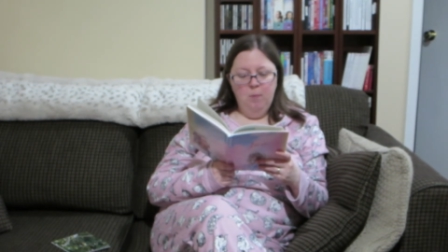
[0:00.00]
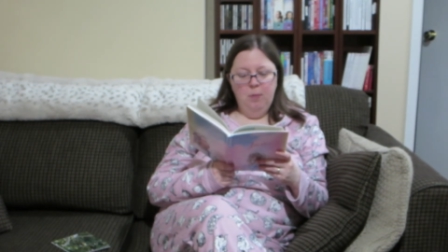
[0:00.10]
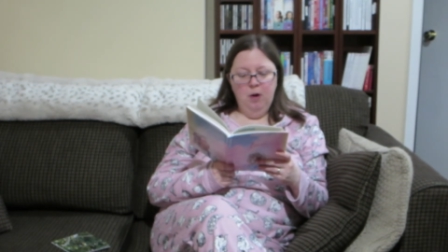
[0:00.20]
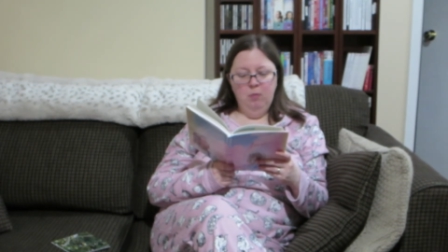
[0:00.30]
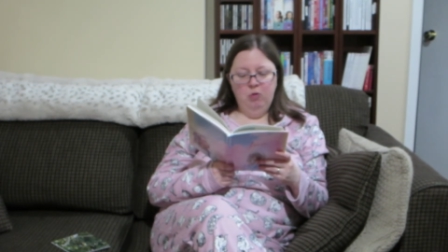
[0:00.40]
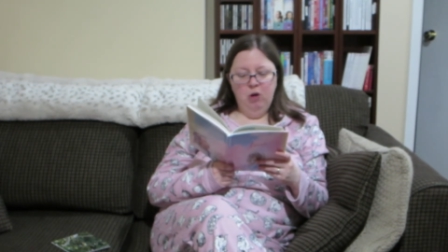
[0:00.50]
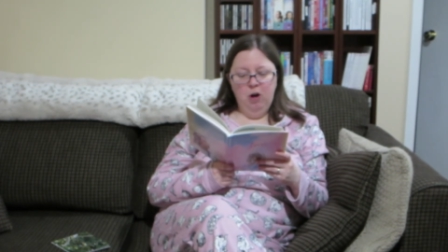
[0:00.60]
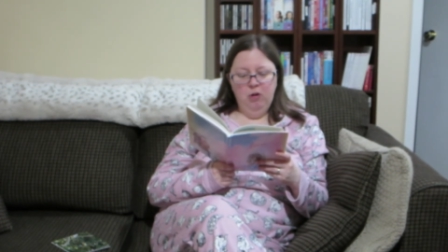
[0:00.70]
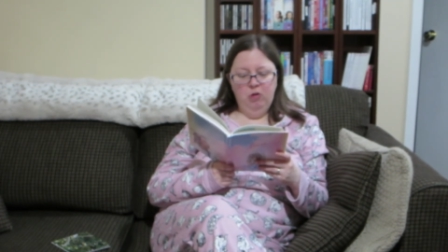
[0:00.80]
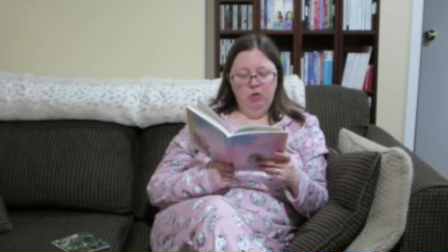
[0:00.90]
But I'm
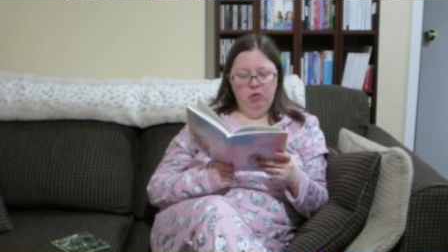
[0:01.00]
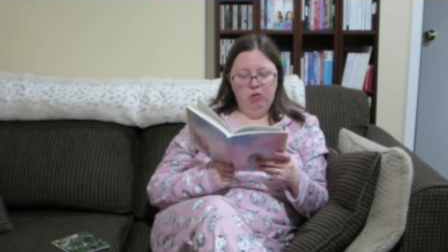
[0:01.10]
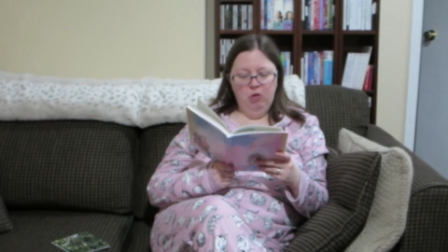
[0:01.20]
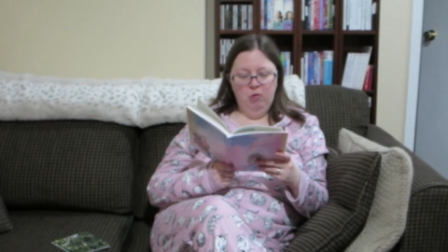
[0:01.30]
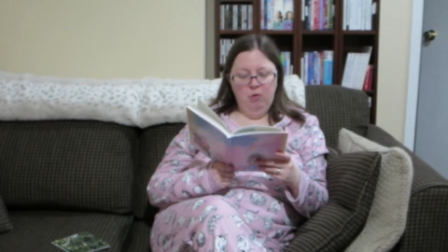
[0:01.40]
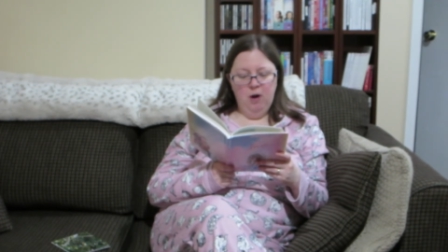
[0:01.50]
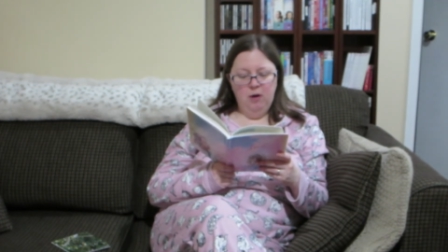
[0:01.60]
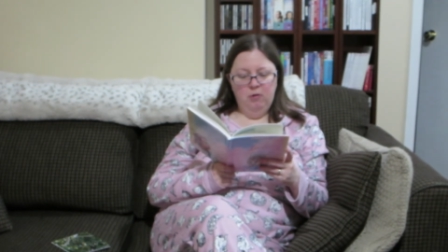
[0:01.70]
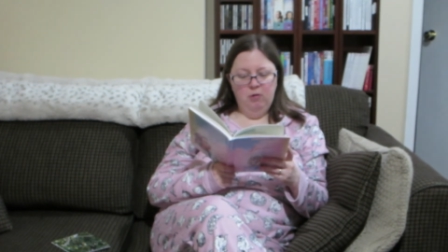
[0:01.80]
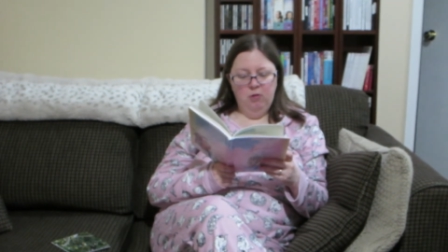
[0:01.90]
trying to just show
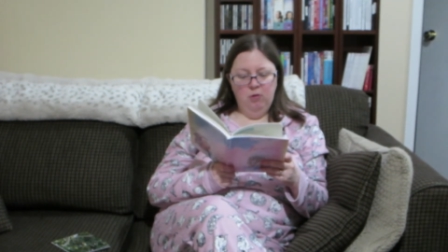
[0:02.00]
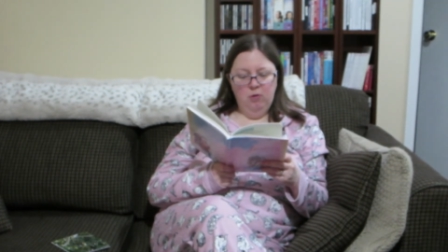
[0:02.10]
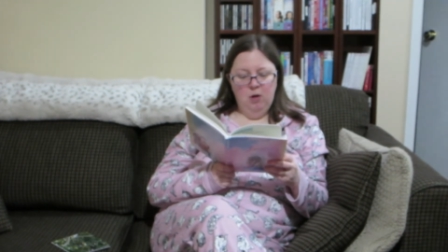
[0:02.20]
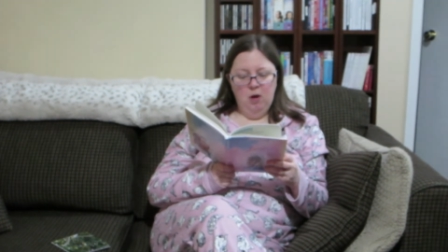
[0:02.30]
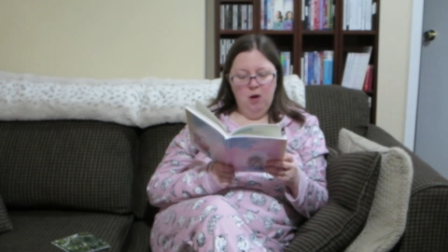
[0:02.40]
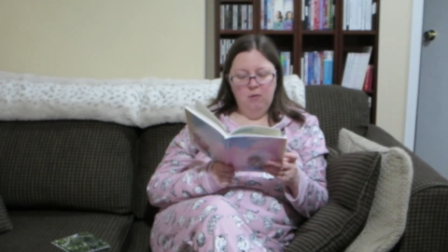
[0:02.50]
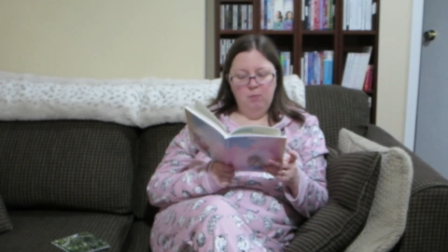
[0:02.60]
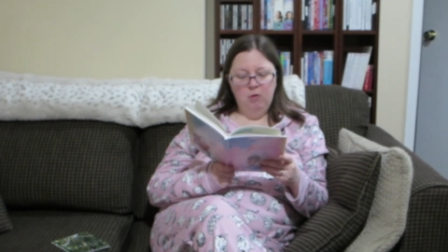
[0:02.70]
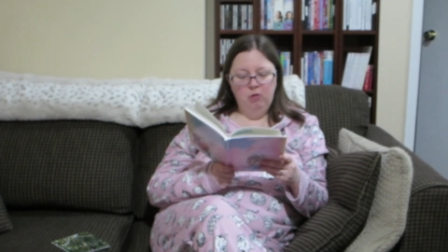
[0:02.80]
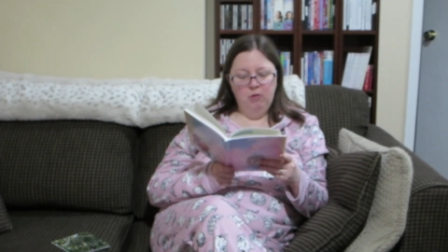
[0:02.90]
gratitude as
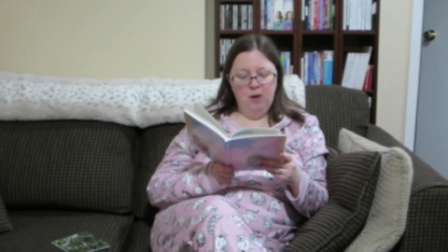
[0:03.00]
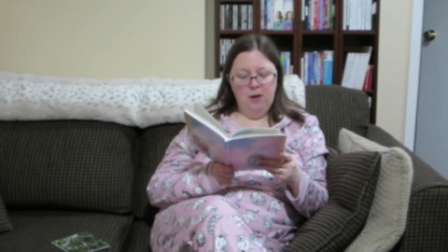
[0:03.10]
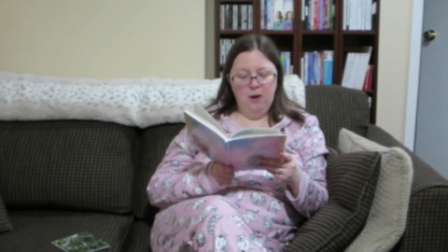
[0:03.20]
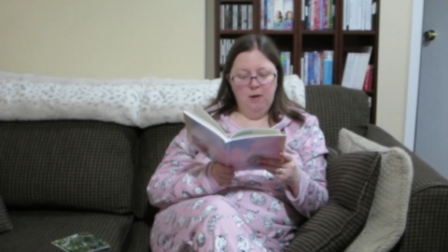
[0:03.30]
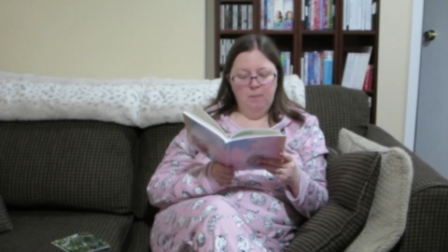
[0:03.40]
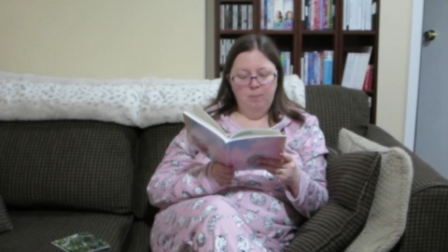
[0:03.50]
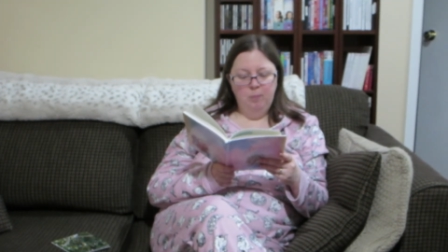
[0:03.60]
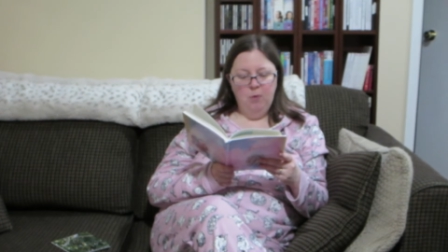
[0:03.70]
much as I can.